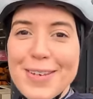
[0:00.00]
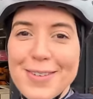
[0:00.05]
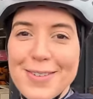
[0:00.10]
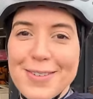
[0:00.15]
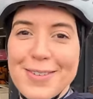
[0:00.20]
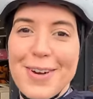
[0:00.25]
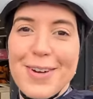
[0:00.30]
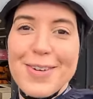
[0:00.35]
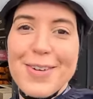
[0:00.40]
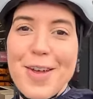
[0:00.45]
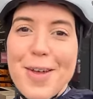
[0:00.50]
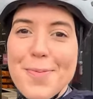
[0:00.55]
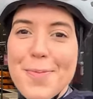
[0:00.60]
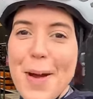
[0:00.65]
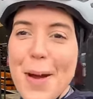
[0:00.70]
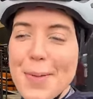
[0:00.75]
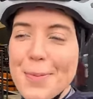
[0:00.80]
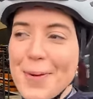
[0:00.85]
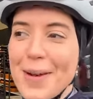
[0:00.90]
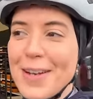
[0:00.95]
so he's got no
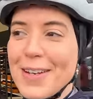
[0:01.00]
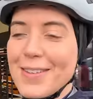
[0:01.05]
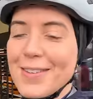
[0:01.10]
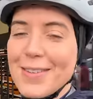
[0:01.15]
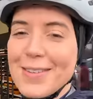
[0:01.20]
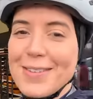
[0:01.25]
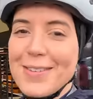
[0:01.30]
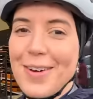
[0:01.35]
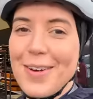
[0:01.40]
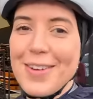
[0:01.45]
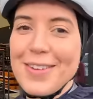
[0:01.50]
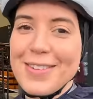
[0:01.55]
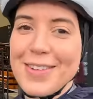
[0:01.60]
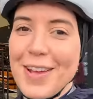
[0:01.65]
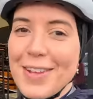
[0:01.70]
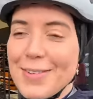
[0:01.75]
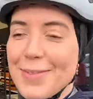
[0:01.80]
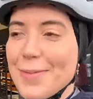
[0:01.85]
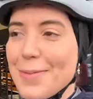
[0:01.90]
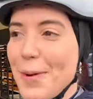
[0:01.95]
back brake, so he's gone to
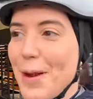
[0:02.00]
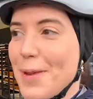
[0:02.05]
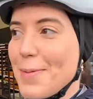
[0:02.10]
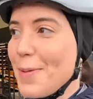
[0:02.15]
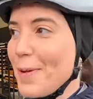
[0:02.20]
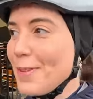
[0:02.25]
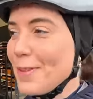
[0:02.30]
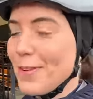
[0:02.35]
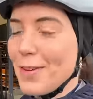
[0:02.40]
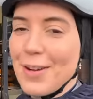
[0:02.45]
get some brake pads.